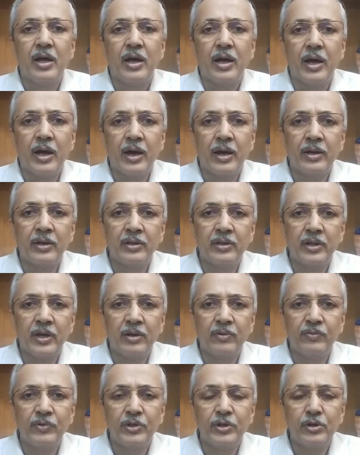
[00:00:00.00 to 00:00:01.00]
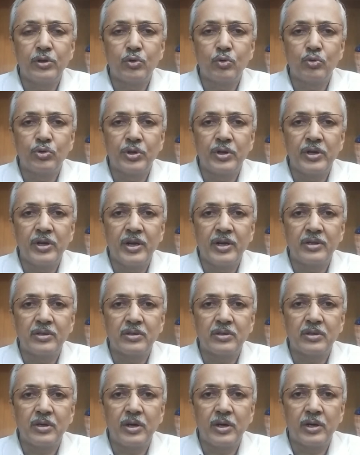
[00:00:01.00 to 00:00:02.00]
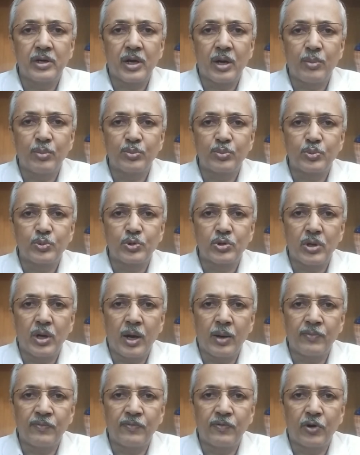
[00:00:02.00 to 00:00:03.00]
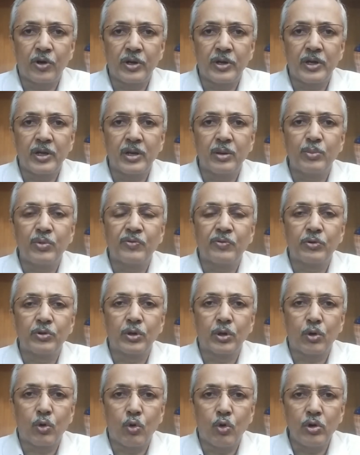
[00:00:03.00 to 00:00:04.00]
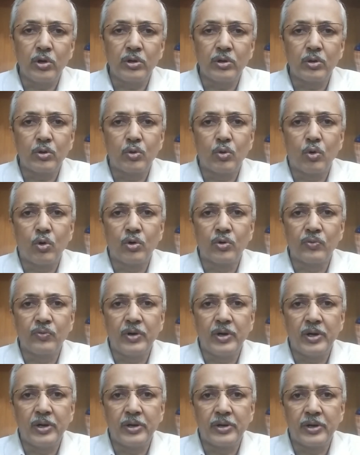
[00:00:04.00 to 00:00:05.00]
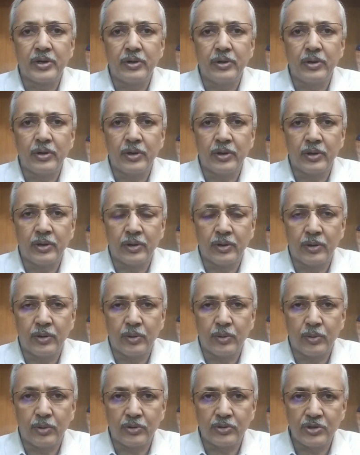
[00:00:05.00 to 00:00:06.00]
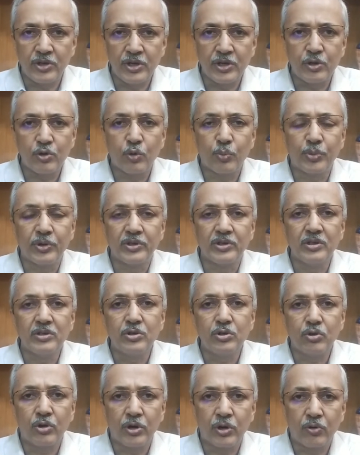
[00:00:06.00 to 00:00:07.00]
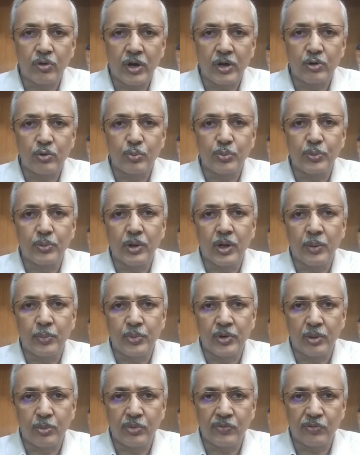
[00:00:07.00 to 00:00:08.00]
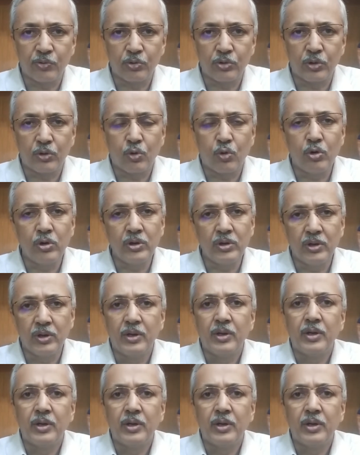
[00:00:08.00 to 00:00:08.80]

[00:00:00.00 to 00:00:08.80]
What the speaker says: and then within 2-3 days it comes up for hearing before the court. Court will seek your presence, you are required to appear before the court.